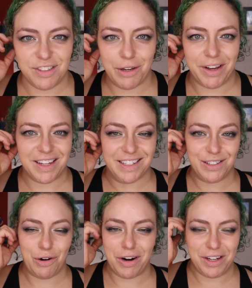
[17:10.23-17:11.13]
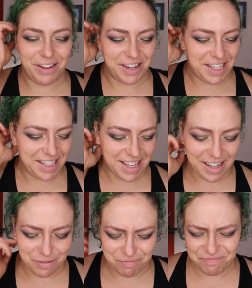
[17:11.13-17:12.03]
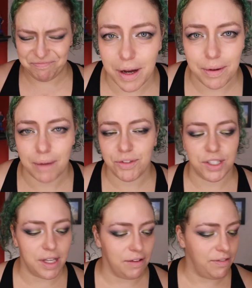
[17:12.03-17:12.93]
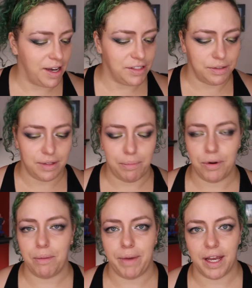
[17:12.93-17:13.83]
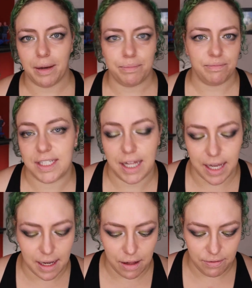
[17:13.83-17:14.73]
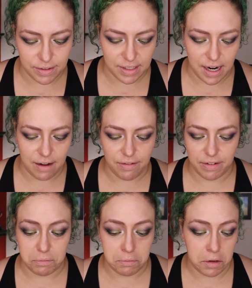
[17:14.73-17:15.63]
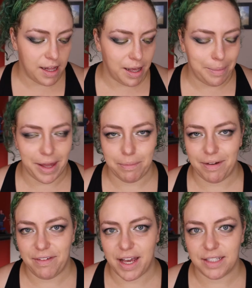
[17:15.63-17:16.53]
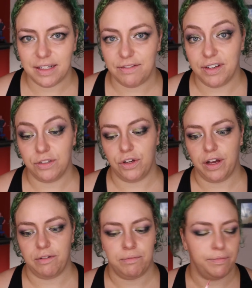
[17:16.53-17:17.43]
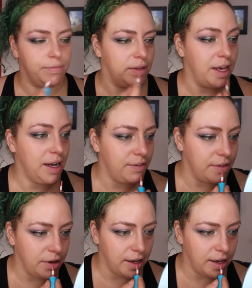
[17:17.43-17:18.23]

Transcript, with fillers: doing a tutorial or anything. I'm just live. I just I put on makeup because I like colorful stuff, and I like painting my face, and it feels good and I feel